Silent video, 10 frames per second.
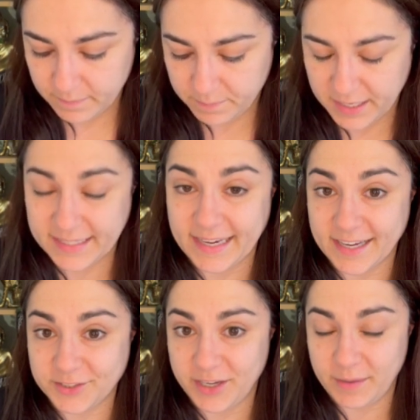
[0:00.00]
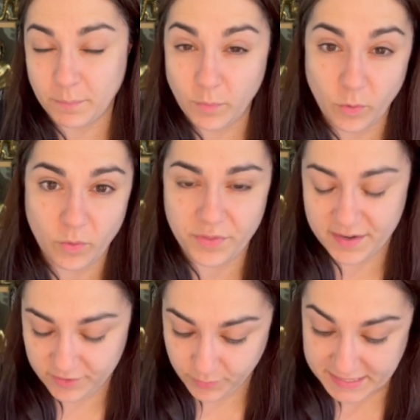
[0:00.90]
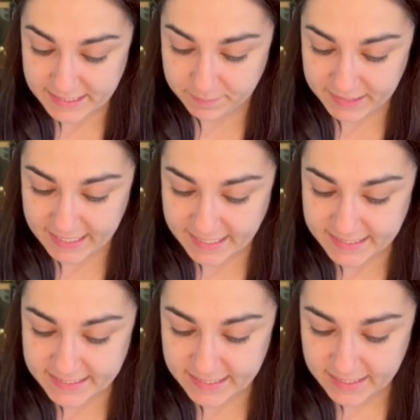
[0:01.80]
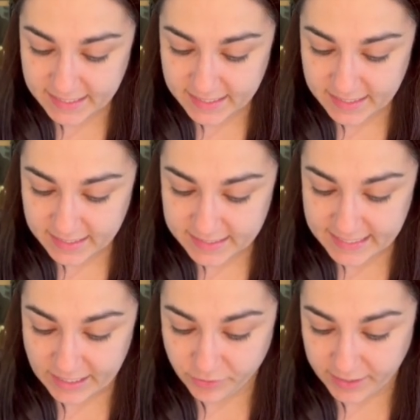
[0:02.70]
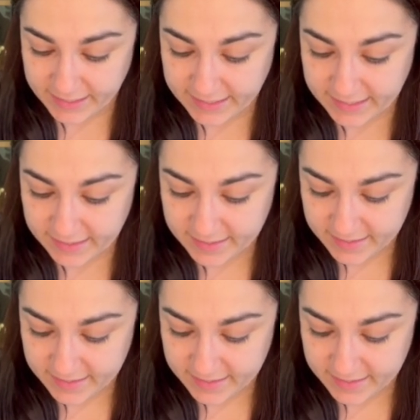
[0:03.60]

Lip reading: but it's actually more than a 20% decrease.